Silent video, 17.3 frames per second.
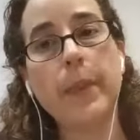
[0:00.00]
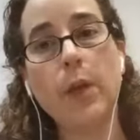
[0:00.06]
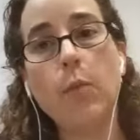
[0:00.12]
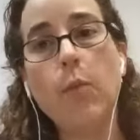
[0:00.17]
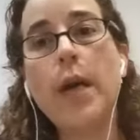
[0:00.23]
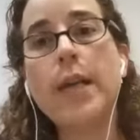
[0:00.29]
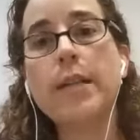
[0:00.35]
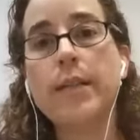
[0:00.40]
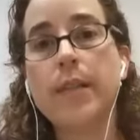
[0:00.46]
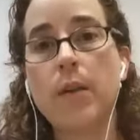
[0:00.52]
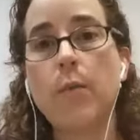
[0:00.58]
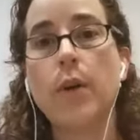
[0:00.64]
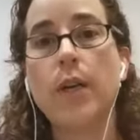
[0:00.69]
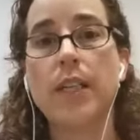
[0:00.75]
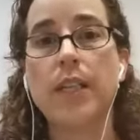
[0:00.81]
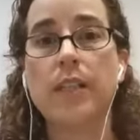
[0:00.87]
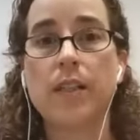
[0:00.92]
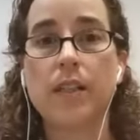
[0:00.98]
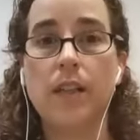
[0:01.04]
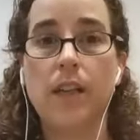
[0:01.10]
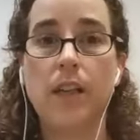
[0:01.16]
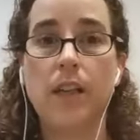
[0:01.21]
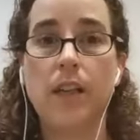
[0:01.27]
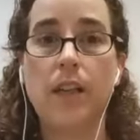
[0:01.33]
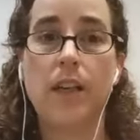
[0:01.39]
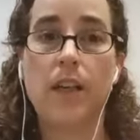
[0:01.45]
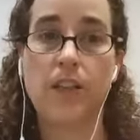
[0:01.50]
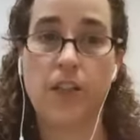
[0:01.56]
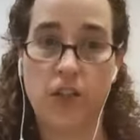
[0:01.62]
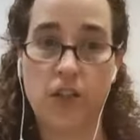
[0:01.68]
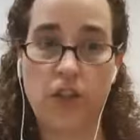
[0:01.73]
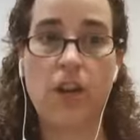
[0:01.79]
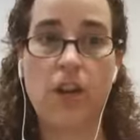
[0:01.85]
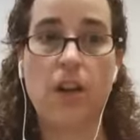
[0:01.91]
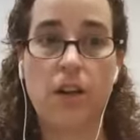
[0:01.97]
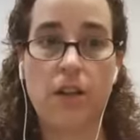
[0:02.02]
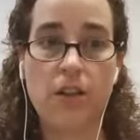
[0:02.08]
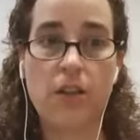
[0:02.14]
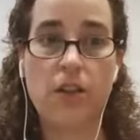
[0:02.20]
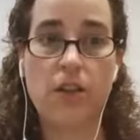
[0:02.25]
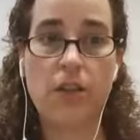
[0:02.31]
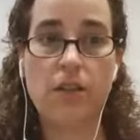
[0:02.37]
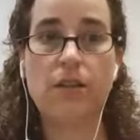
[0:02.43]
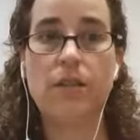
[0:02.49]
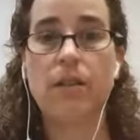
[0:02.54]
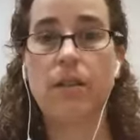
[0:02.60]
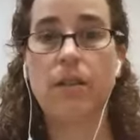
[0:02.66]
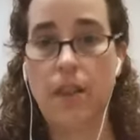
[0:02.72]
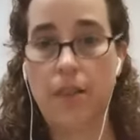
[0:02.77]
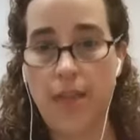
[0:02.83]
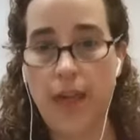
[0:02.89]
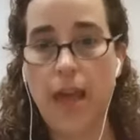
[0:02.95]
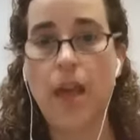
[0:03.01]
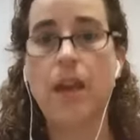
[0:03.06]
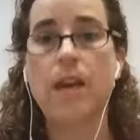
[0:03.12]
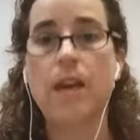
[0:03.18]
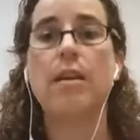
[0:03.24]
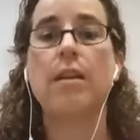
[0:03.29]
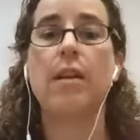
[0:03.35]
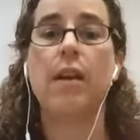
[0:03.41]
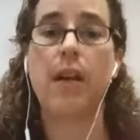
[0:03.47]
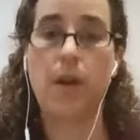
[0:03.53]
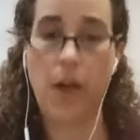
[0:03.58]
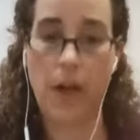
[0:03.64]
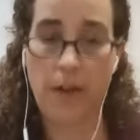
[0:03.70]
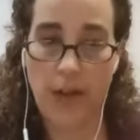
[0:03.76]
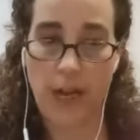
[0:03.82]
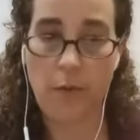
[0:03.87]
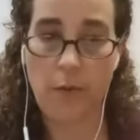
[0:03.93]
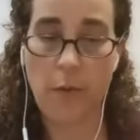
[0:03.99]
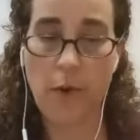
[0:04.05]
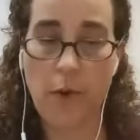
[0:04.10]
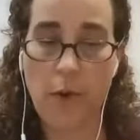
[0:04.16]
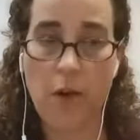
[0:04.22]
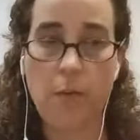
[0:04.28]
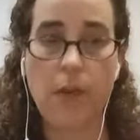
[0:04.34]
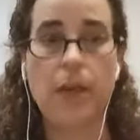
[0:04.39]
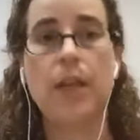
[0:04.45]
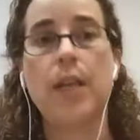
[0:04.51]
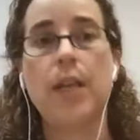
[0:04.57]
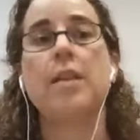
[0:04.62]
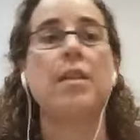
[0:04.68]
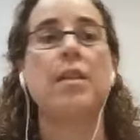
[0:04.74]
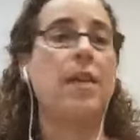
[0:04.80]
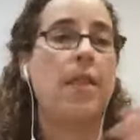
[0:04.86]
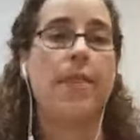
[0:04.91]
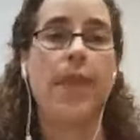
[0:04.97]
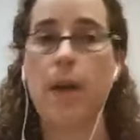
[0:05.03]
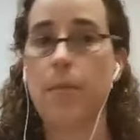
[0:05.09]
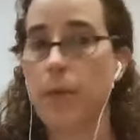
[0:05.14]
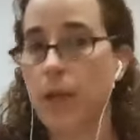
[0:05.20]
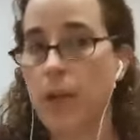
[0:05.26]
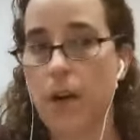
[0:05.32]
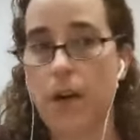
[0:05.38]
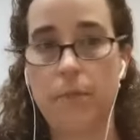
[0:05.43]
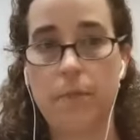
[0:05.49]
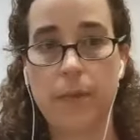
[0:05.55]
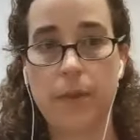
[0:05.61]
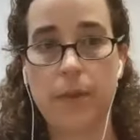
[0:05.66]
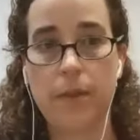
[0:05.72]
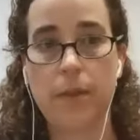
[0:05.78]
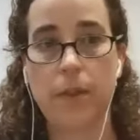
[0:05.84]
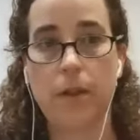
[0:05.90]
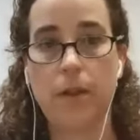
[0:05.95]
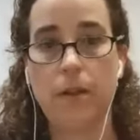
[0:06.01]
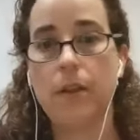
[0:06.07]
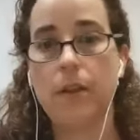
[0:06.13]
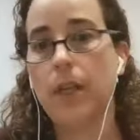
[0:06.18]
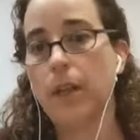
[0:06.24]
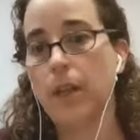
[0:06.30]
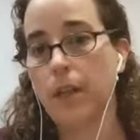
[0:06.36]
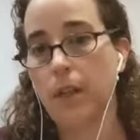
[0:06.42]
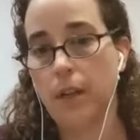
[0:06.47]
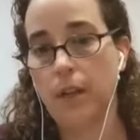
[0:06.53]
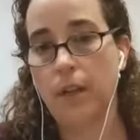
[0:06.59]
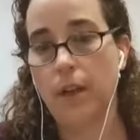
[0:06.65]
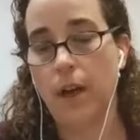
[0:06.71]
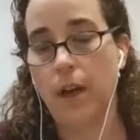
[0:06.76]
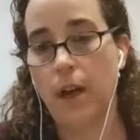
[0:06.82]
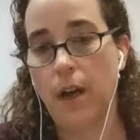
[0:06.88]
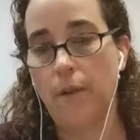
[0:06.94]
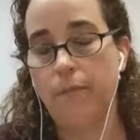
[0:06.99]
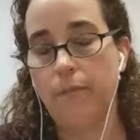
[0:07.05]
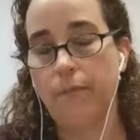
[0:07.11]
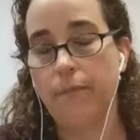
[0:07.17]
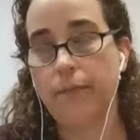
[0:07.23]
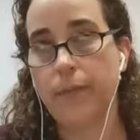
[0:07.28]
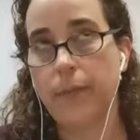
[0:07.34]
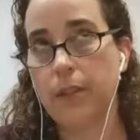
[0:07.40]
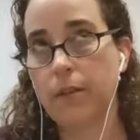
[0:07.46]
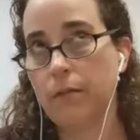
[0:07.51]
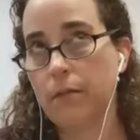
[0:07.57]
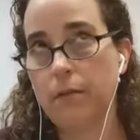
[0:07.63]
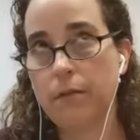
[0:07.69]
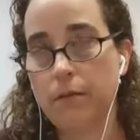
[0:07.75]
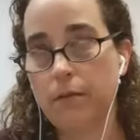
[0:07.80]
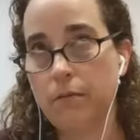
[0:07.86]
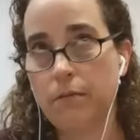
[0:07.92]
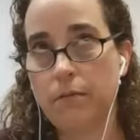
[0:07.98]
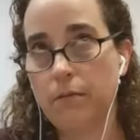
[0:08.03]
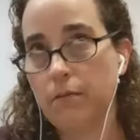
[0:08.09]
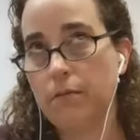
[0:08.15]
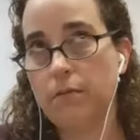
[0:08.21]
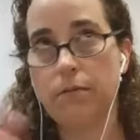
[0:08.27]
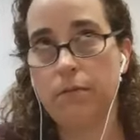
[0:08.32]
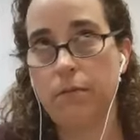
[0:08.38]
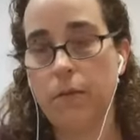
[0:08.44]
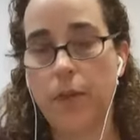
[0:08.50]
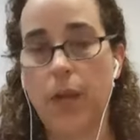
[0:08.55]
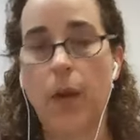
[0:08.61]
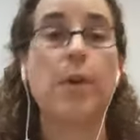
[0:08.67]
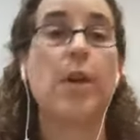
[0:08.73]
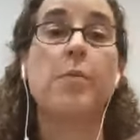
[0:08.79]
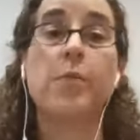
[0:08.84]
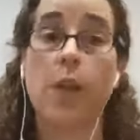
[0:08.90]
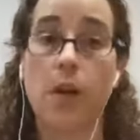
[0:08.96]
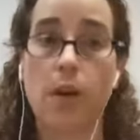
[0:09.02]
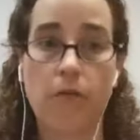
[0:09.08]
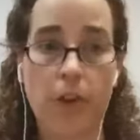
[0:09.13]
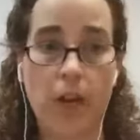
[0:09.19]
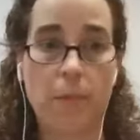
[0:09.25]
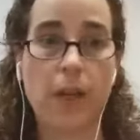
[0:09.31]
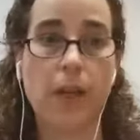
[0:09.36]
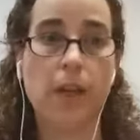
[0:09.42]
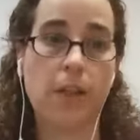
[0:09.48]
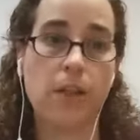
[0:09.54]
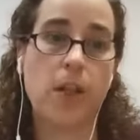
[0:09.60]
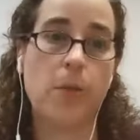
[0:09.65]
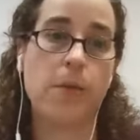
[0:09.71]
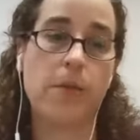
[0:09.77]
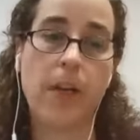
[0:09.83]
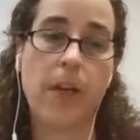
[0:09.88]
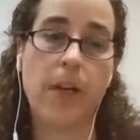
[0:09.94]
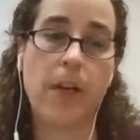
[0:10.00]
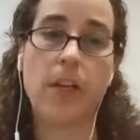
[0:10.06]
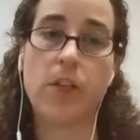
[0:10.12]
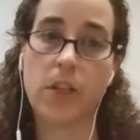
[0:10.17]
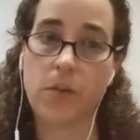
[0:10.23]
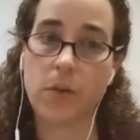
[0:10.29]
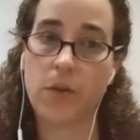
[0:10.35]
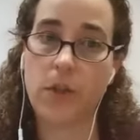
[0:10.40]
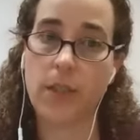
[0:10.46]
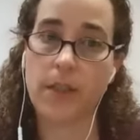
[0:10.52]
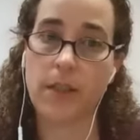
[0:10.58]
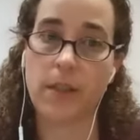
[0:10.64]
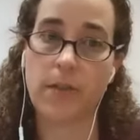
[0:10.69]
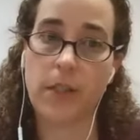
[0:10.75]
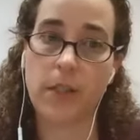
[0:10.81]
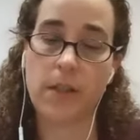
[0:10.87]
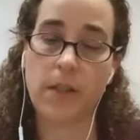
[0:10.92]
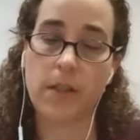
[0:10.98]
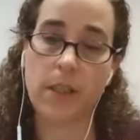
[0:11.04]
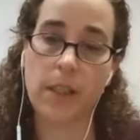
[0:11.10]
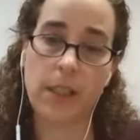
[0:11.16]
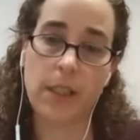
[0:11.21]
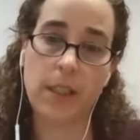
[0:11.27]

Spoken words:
When someone is discharged, then, and they have a permanent need, then that becomes the that becomes our remit in terms of NHS wheelchair services.